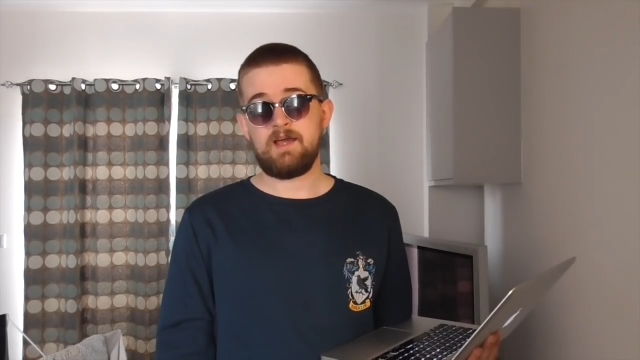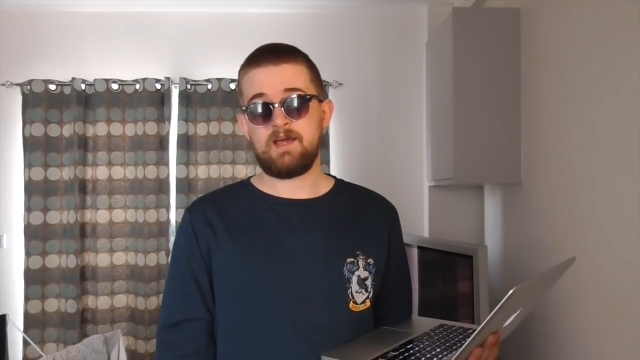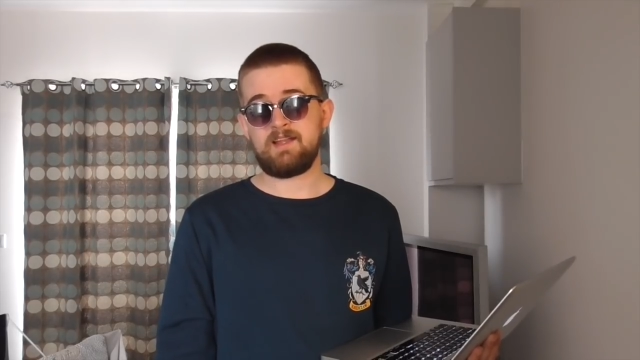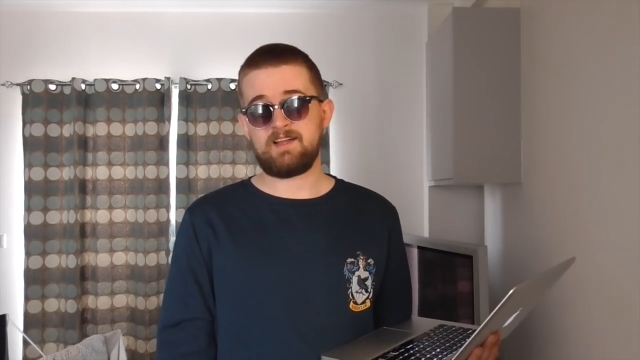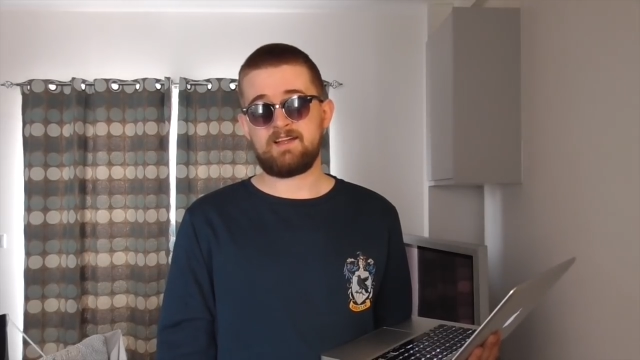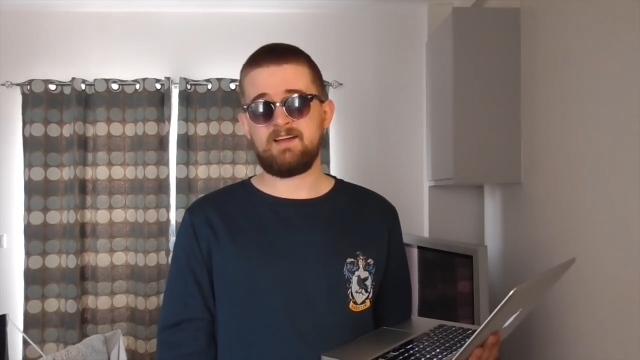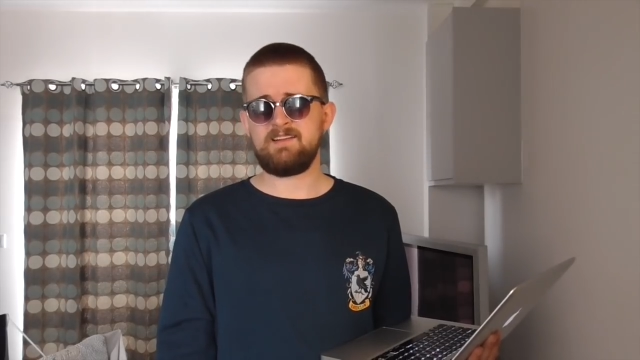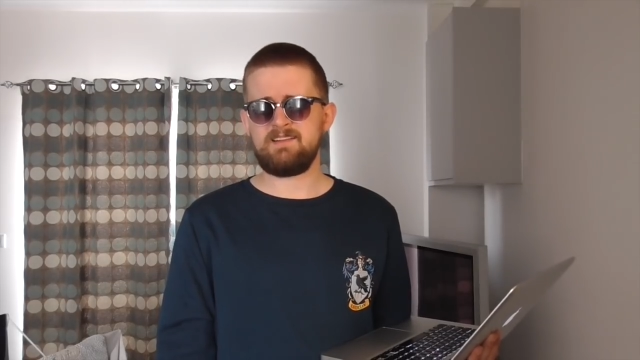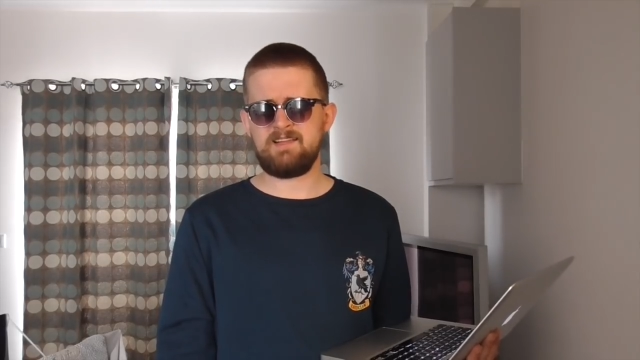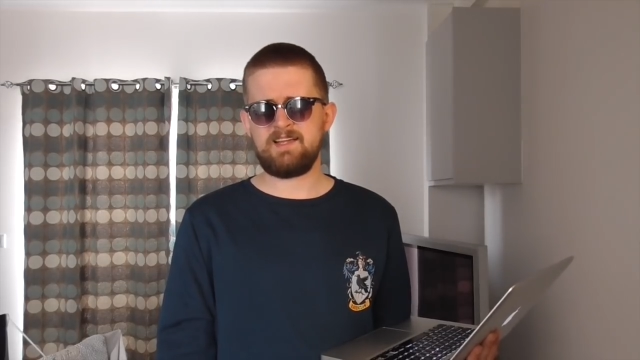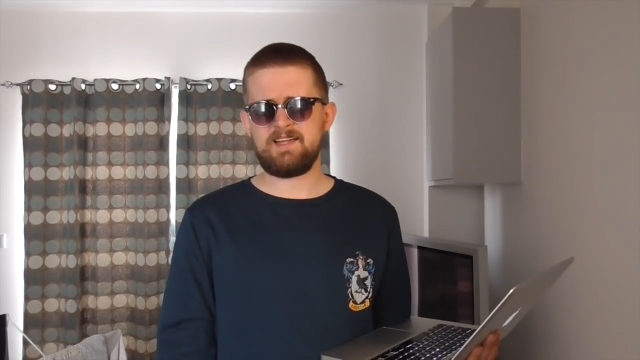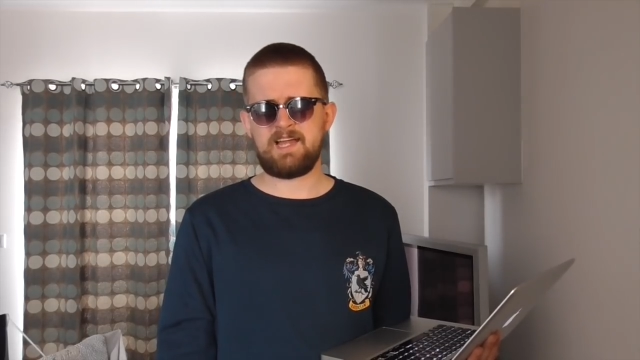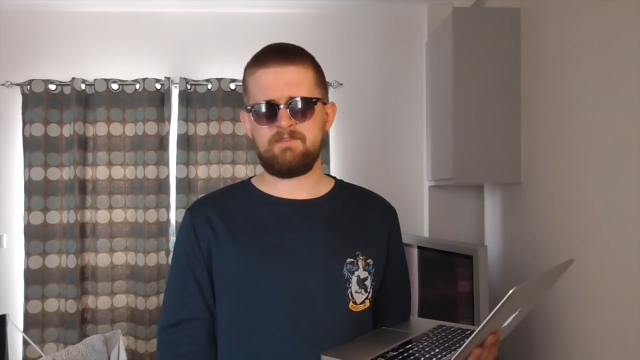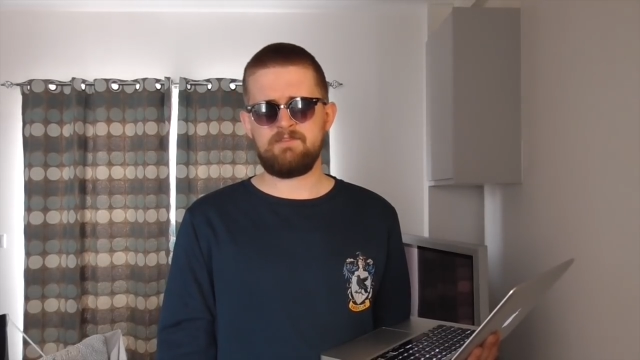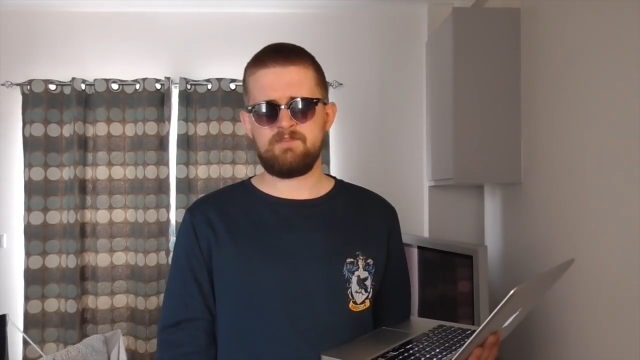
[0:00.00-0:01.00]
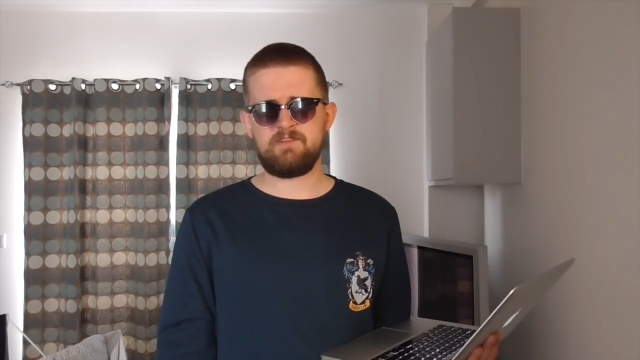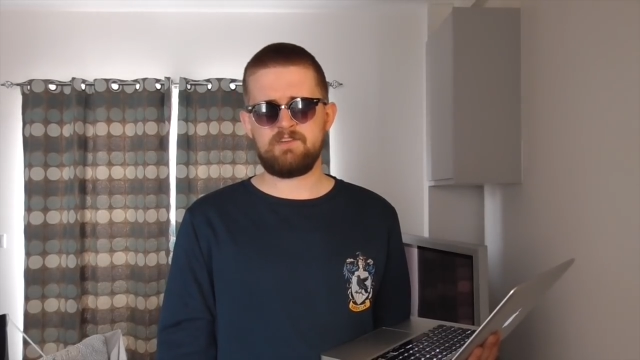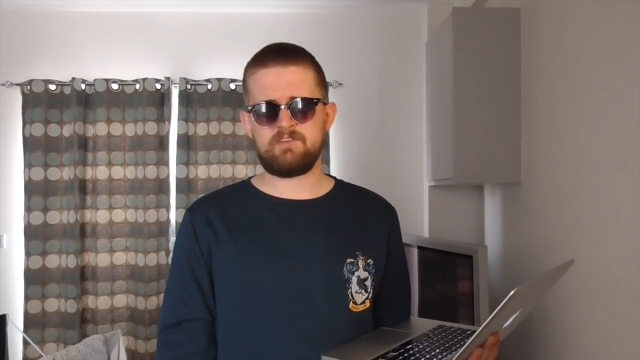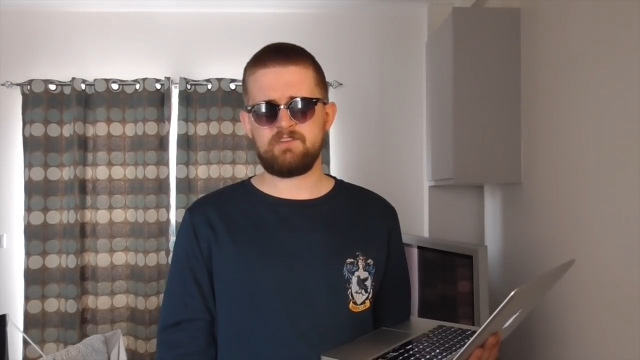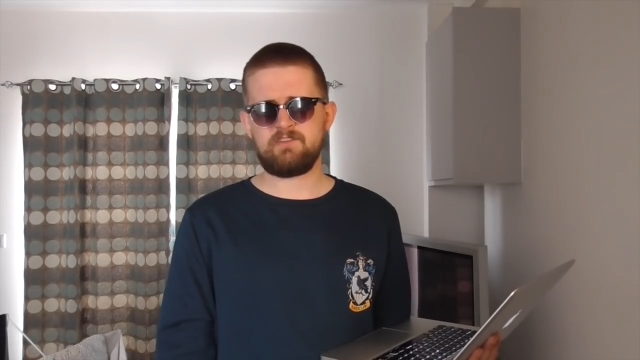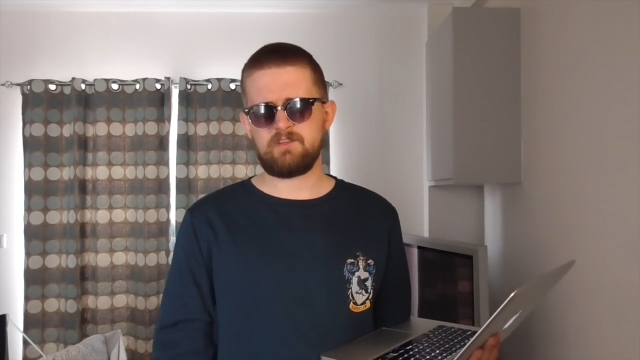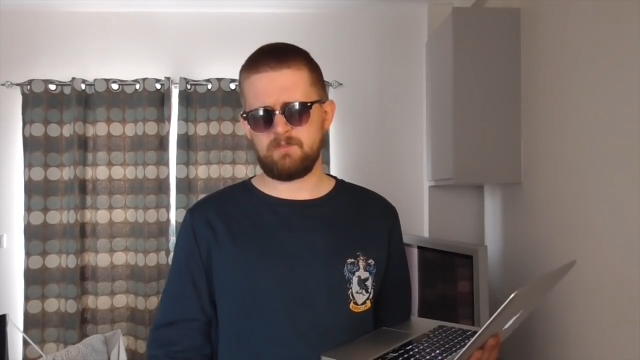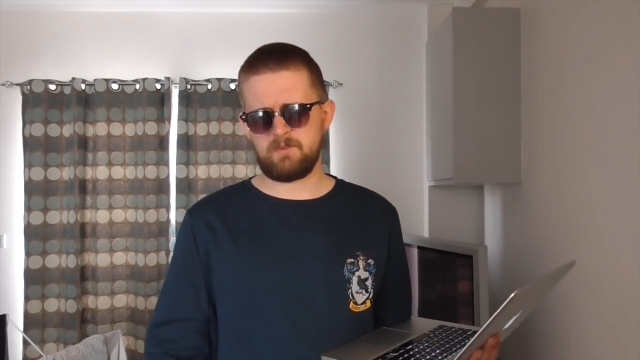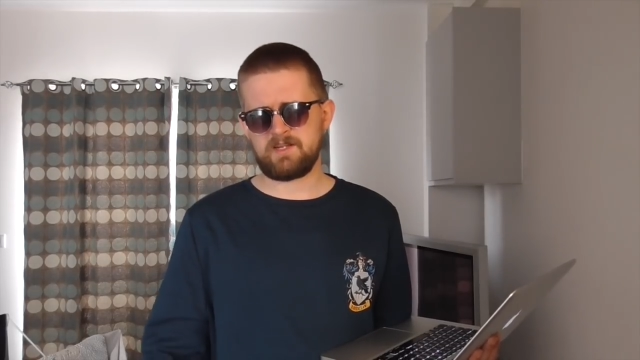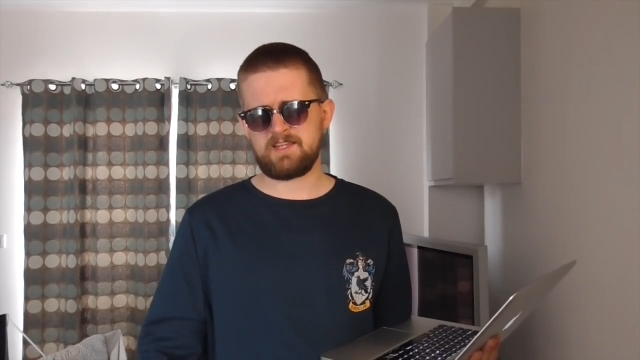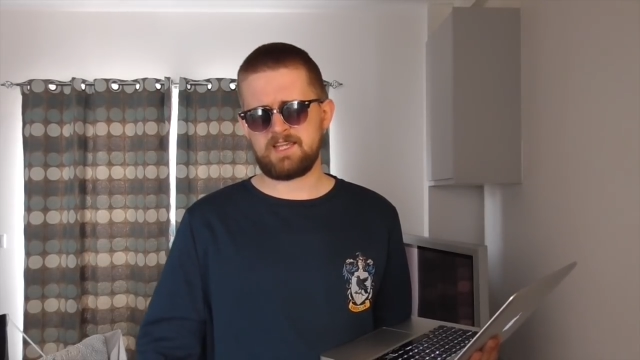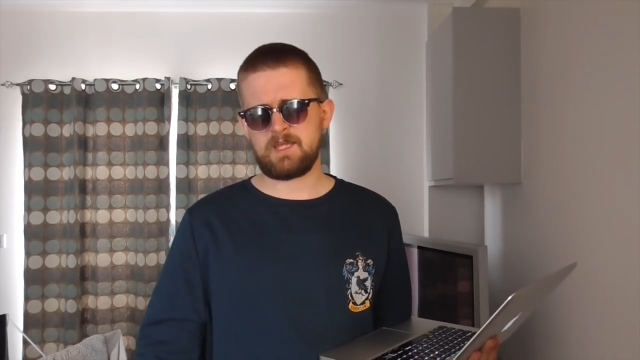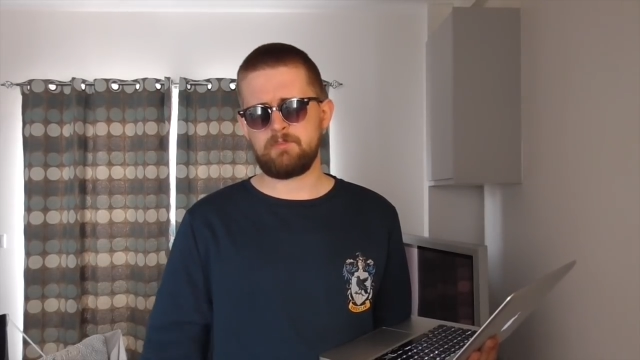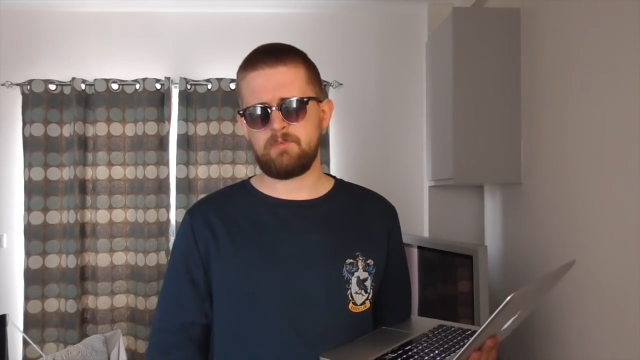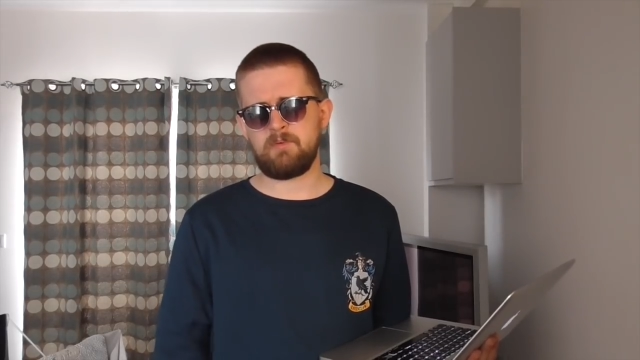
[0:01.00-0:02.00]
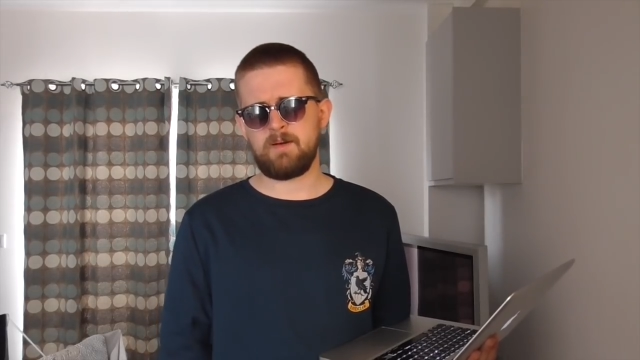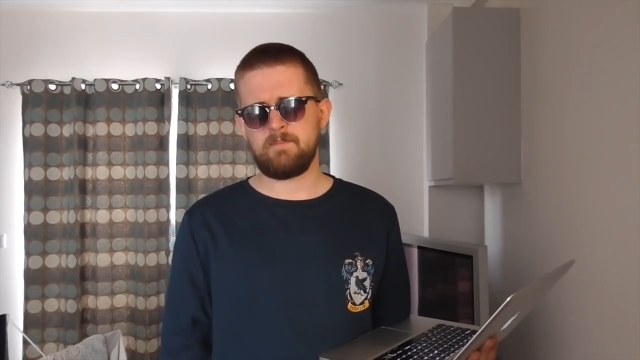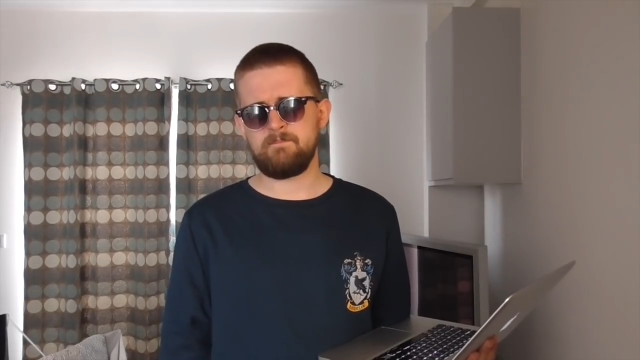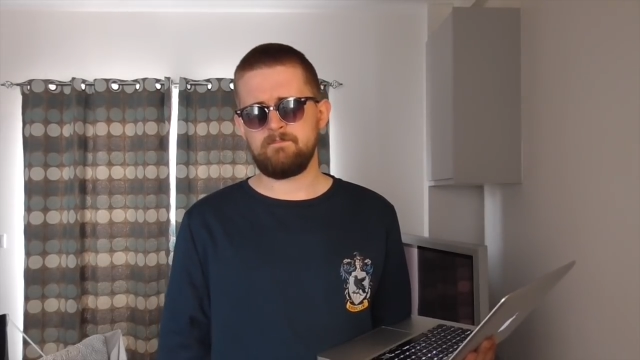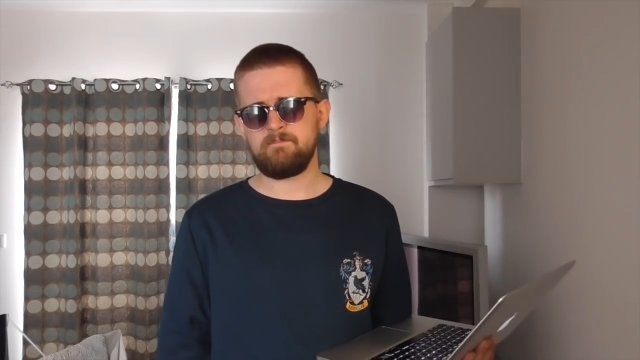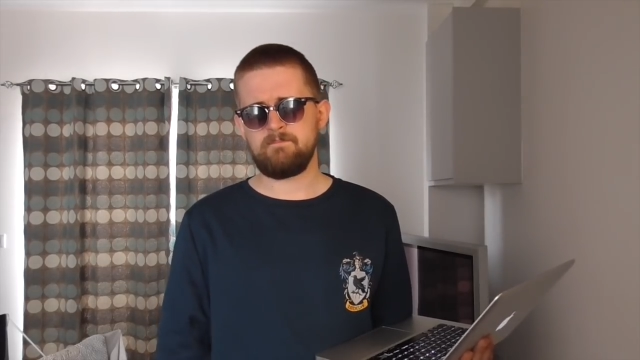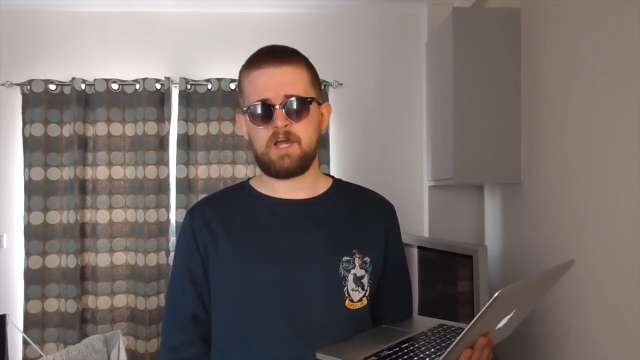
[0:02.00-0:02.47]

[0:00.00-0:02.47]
And I kind of like having vision, so I'm going to keep them on.